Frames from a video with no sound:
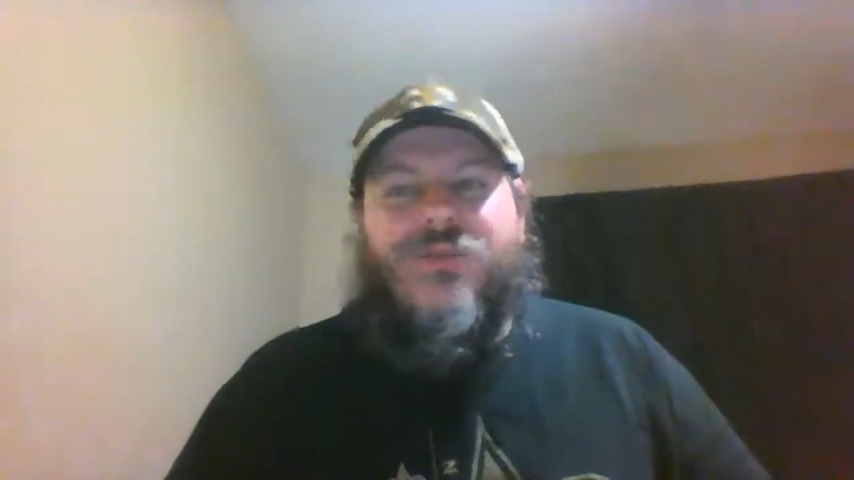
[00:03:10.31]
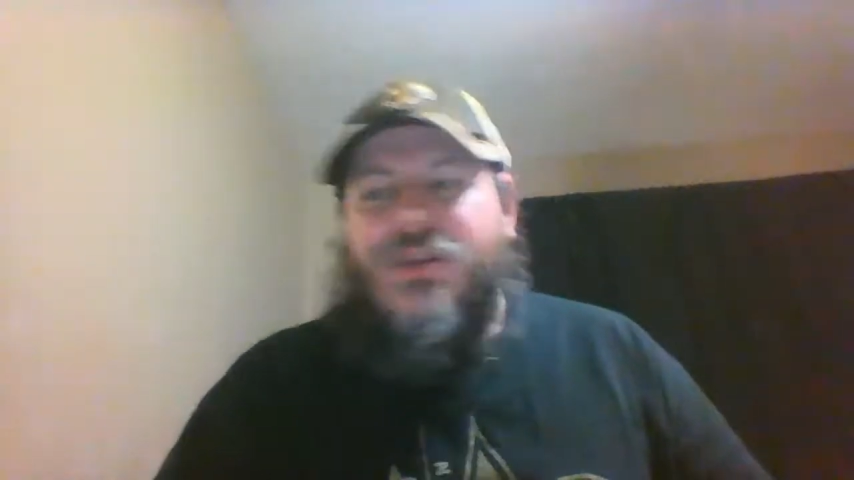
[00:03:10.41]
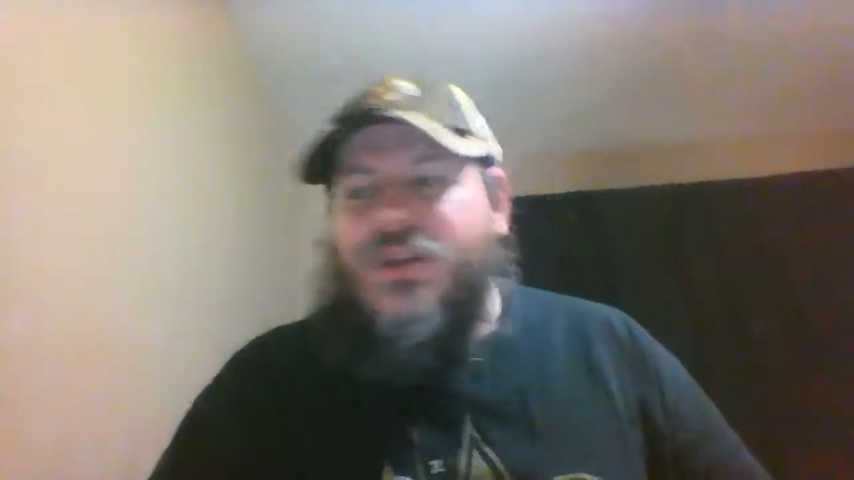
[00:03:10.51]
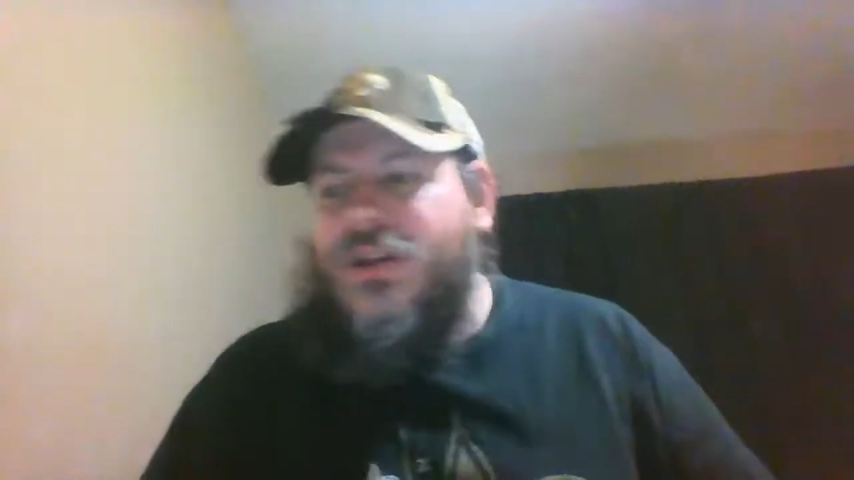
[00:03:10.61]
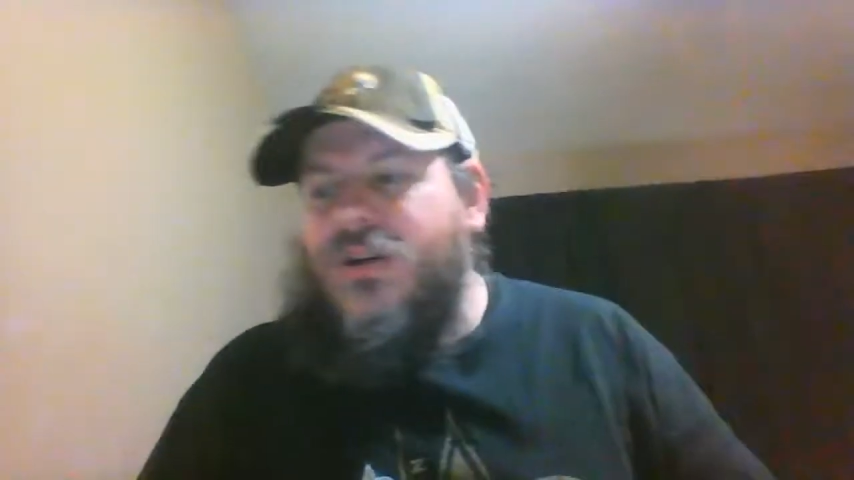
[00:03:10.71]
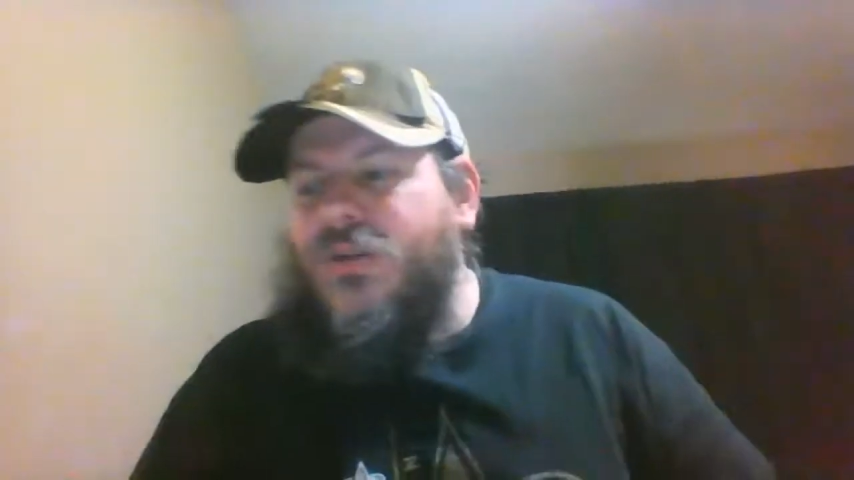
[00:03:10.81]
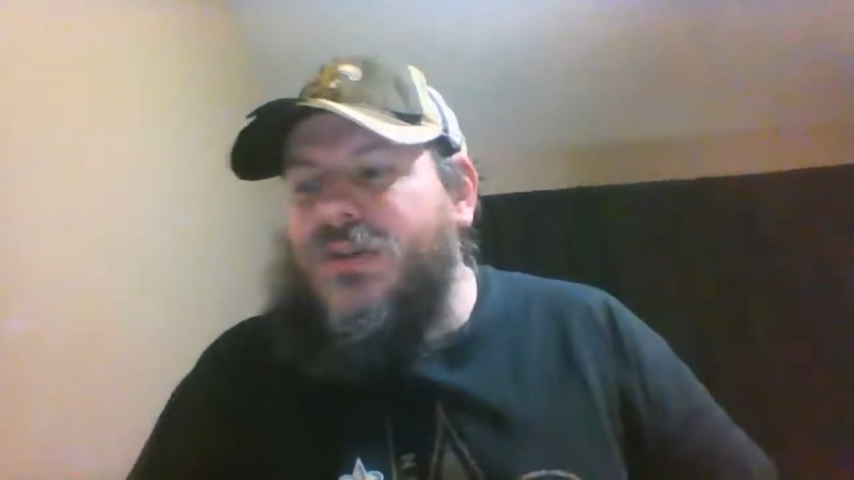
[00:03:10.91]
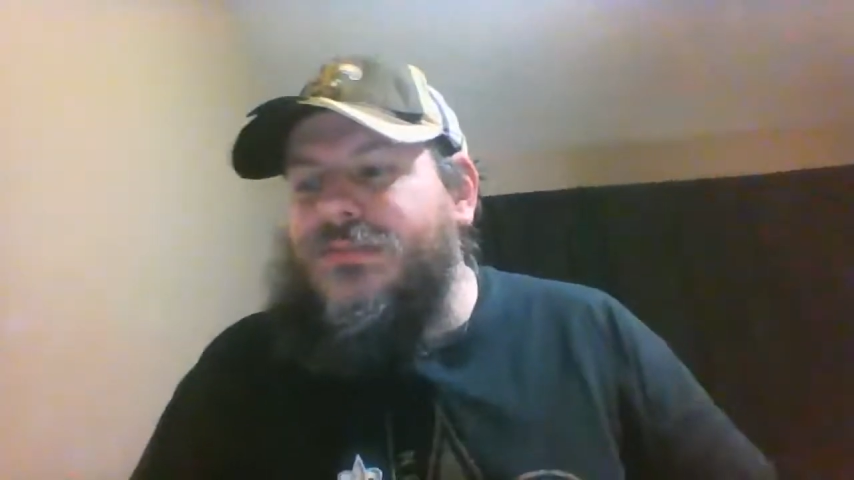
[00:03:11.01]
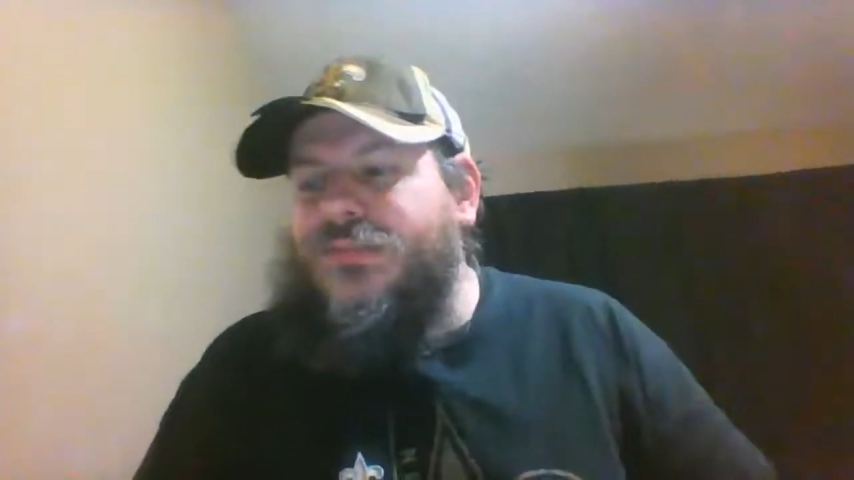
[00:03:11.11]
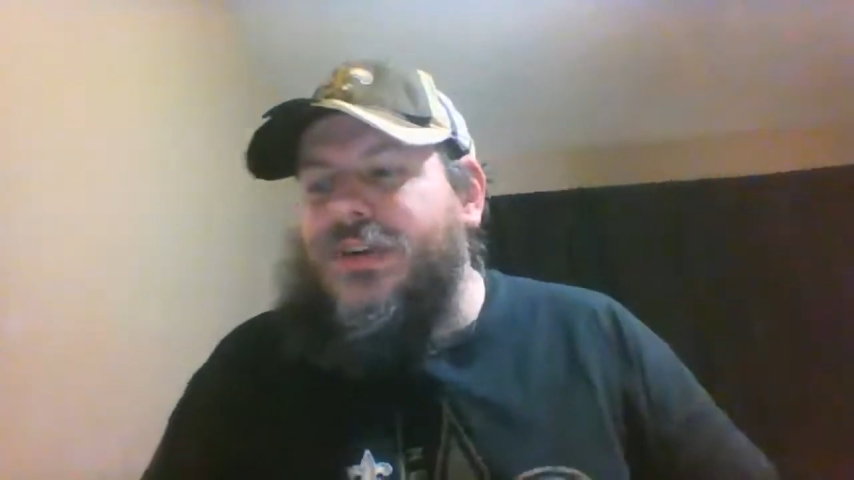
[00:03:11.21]

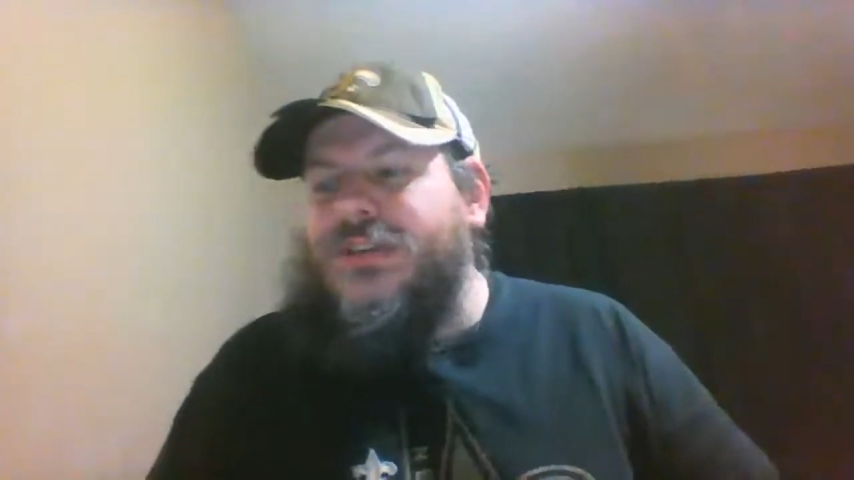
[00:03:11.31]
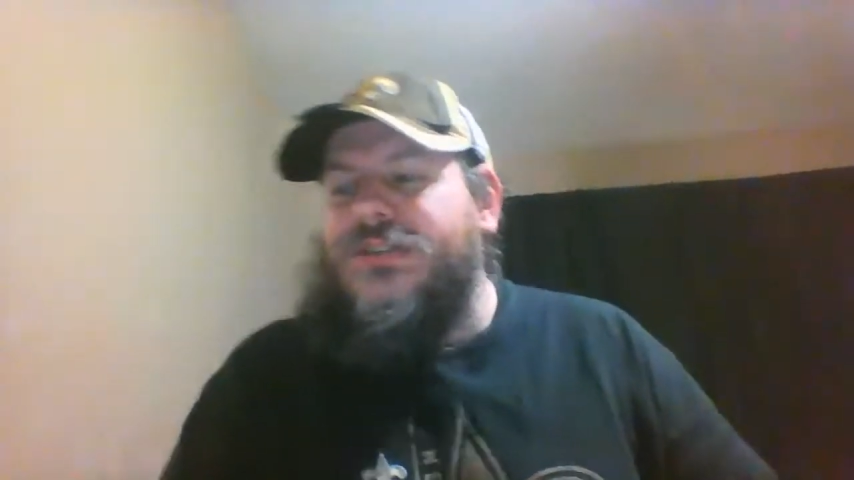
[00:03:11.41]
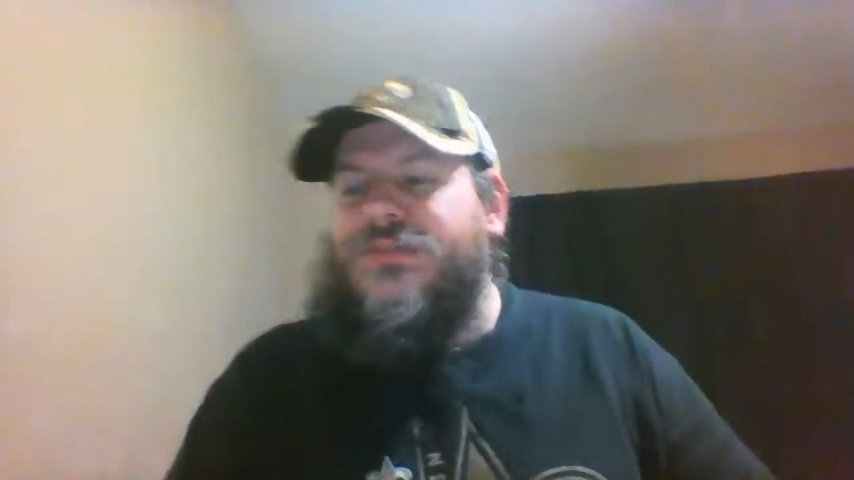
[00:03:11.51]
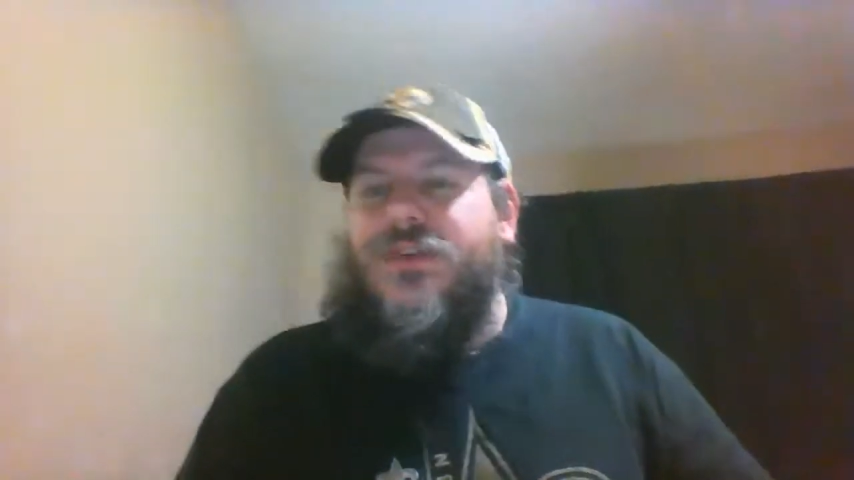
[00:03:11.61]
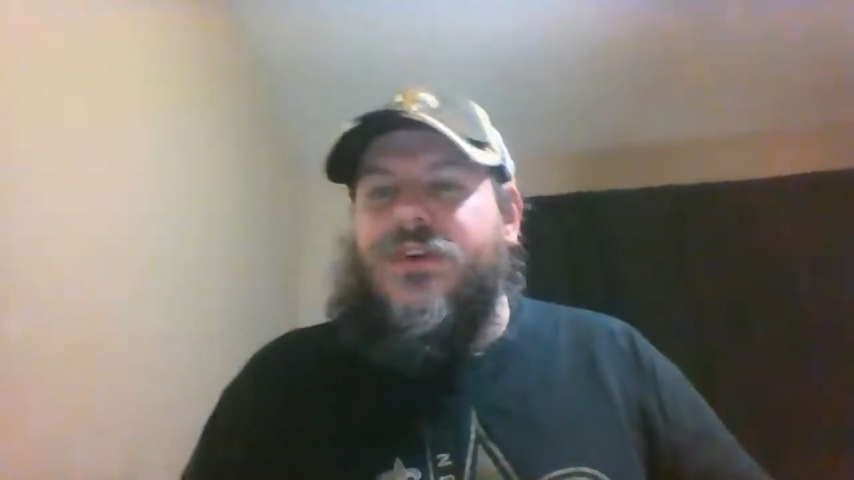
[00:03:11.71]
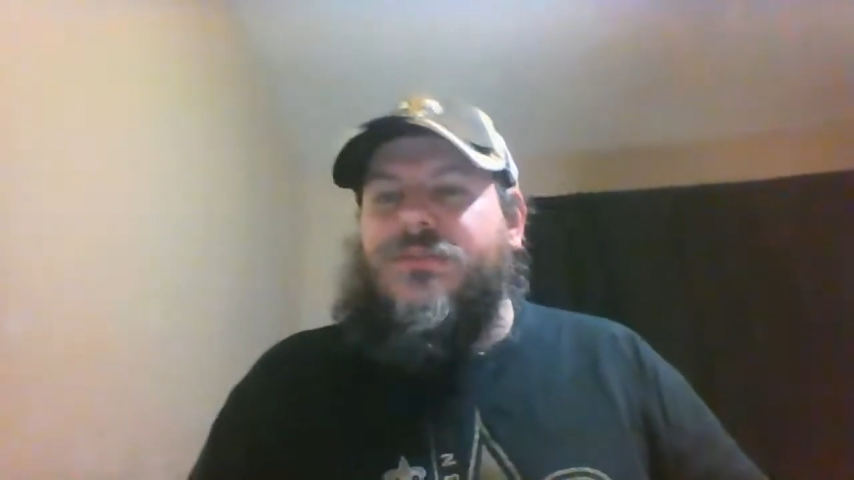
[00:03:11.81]
Brees' fault,